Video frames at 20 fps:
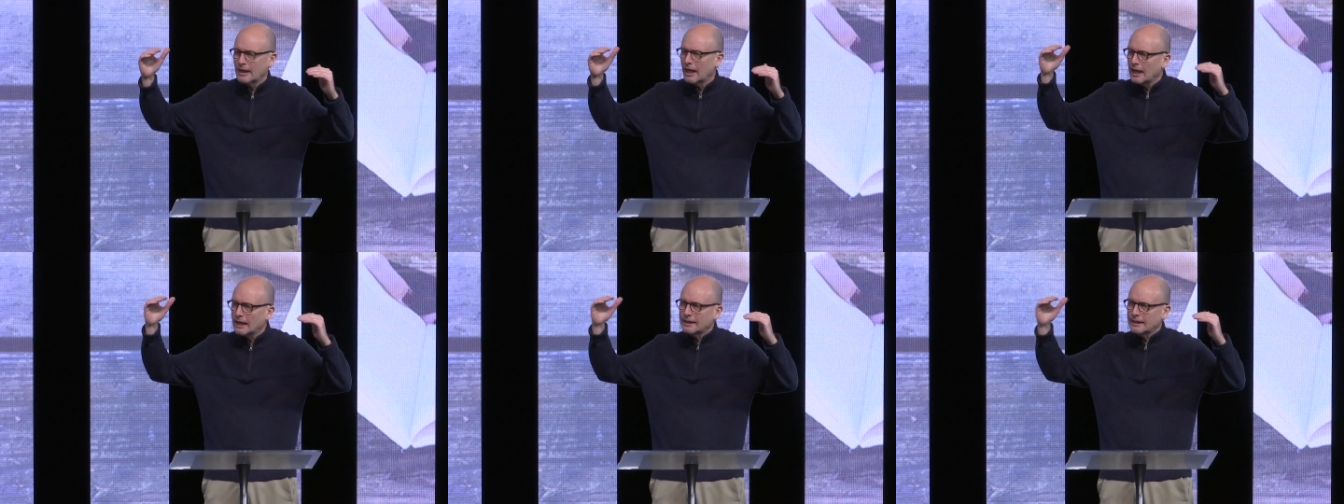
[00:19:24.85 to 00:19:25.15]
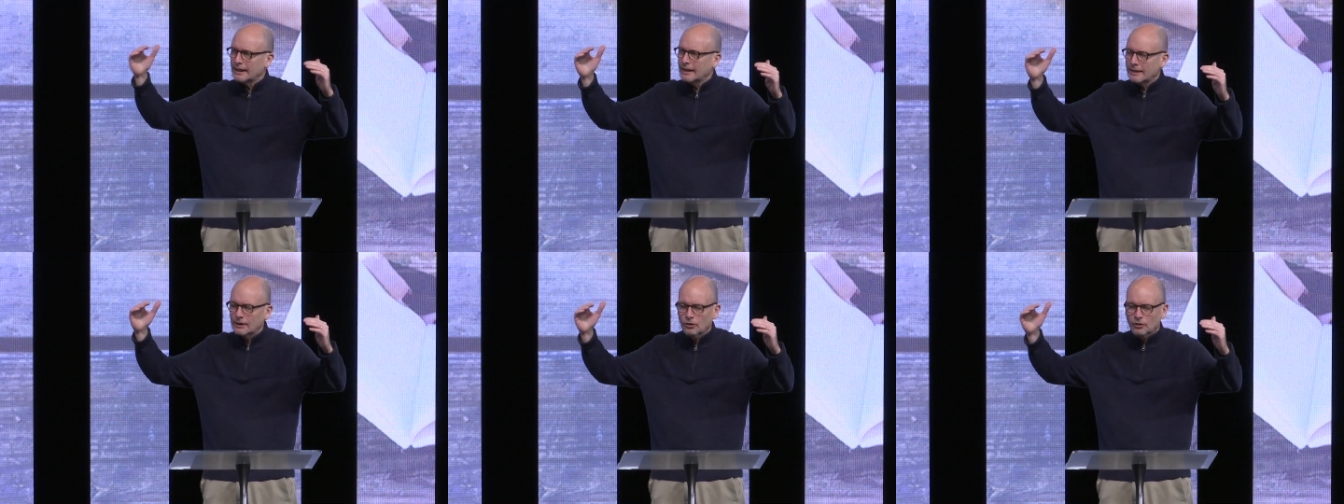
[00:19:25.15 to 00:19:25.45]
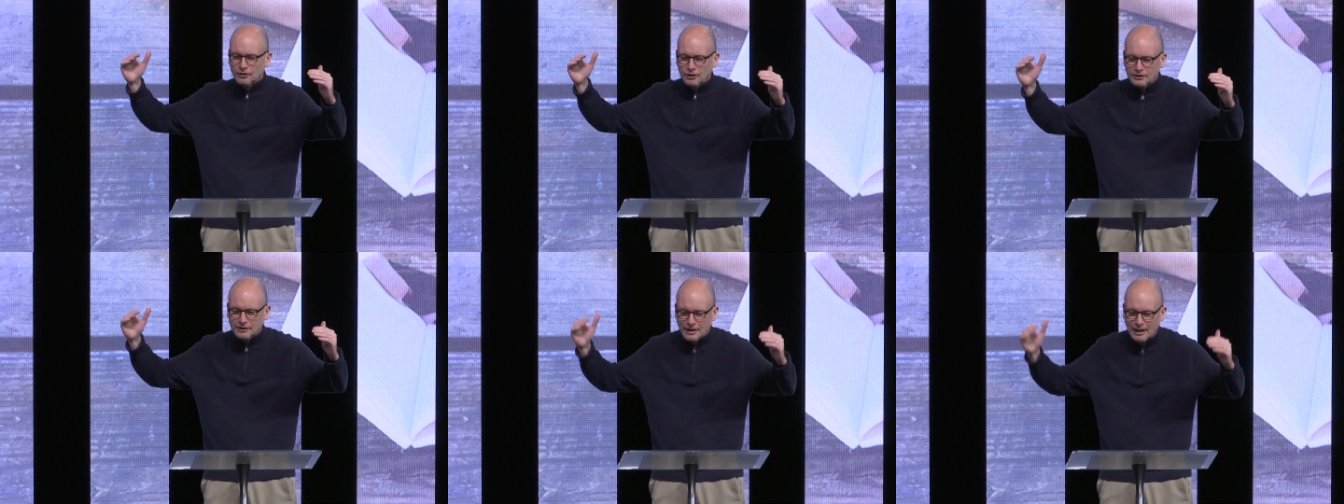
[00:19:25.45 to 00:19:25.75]
a king
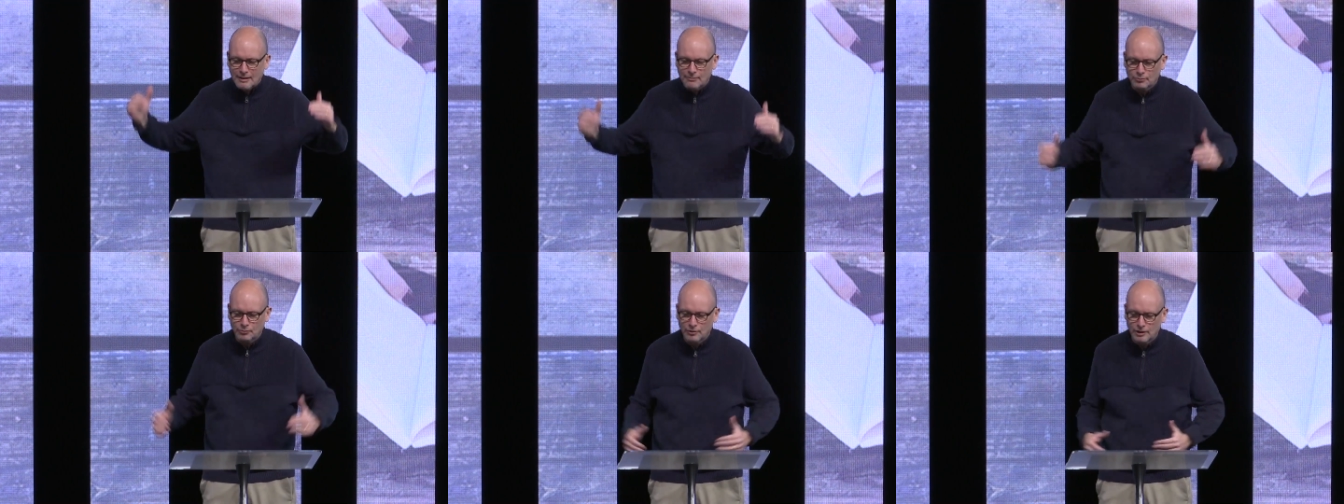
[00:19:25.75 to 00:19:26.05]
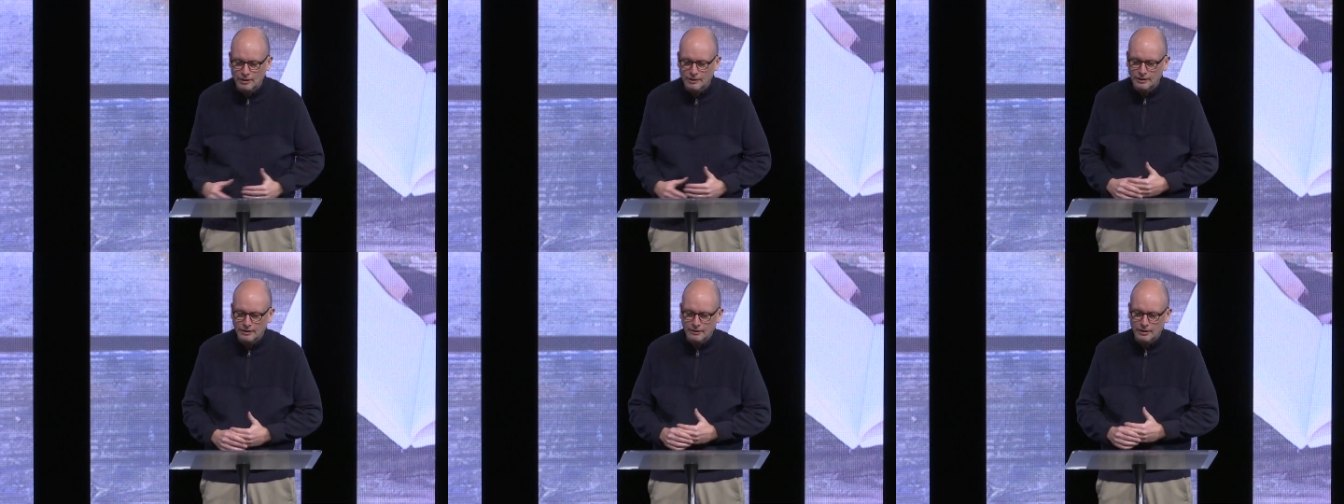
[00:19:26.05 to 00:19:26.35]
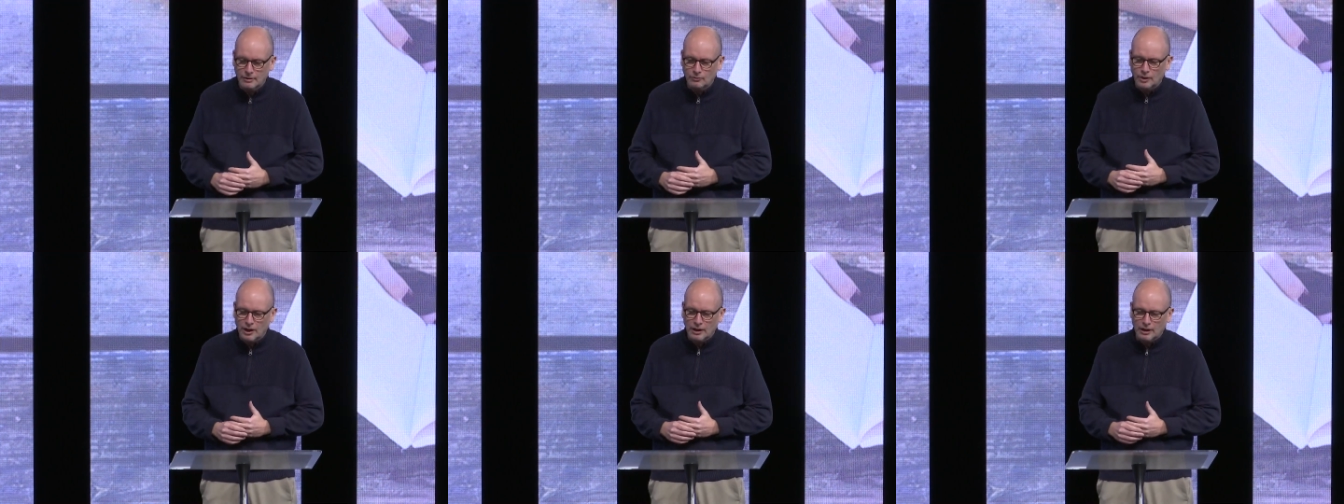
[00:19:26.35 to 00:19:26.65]
on the top rung,
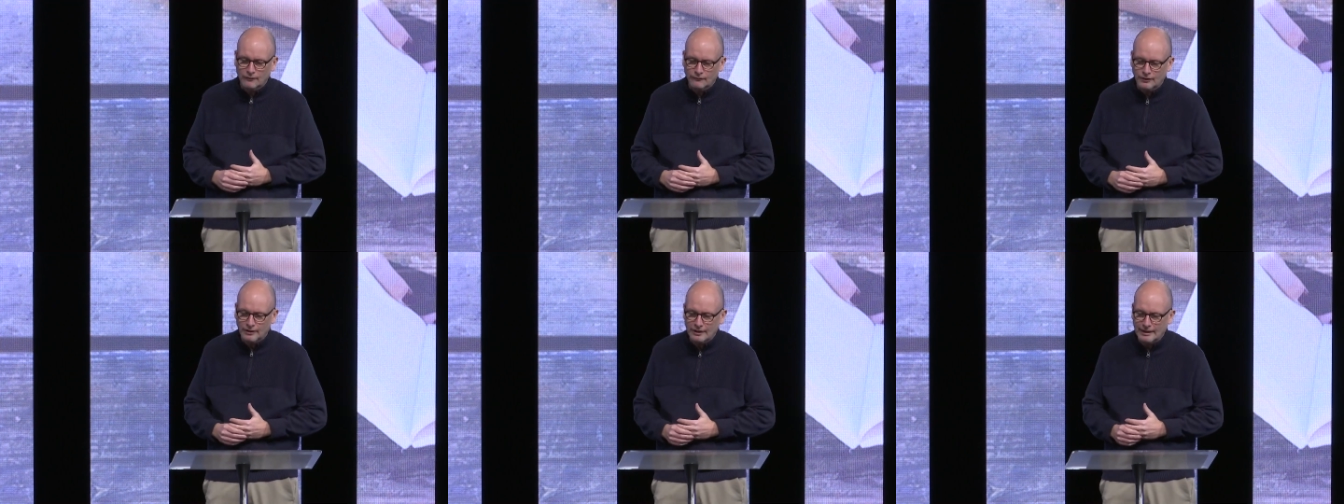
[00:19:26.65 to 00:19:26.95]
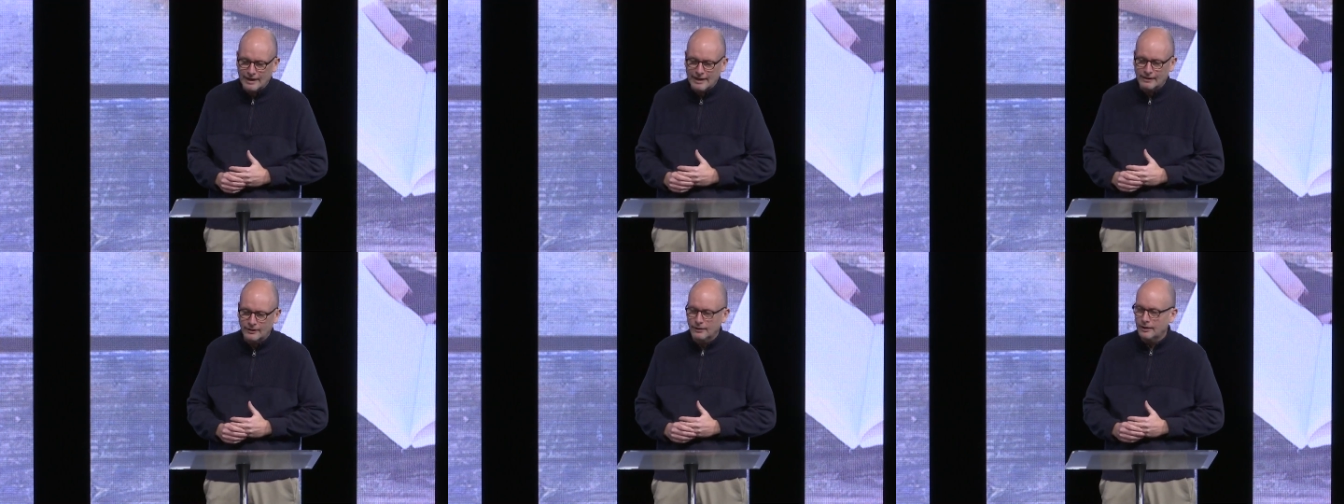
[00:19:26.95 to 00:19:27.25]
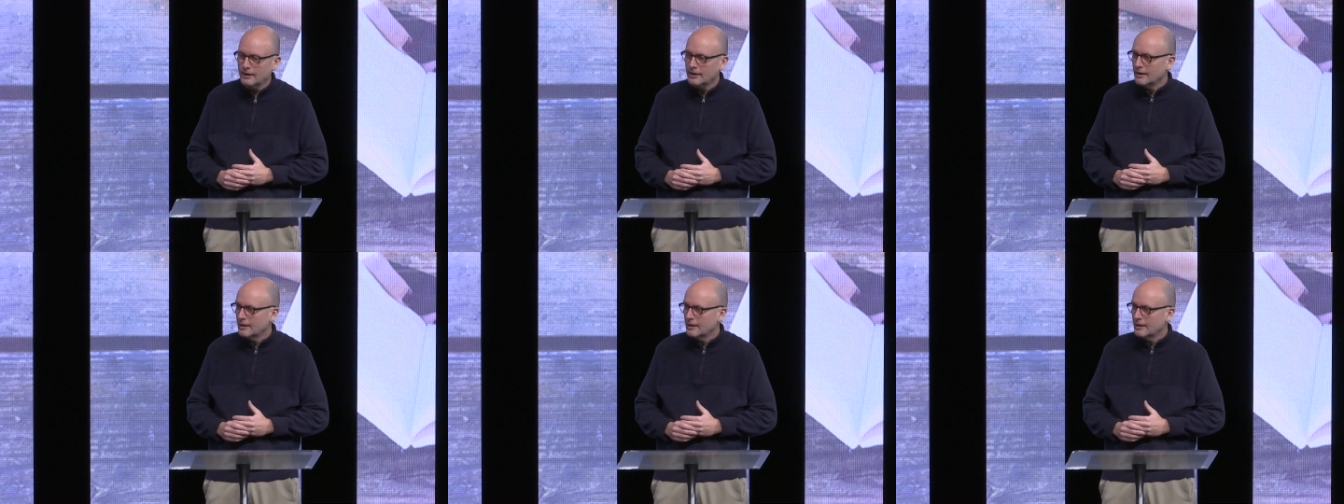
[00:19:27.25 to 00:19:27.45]
rung of the ladder,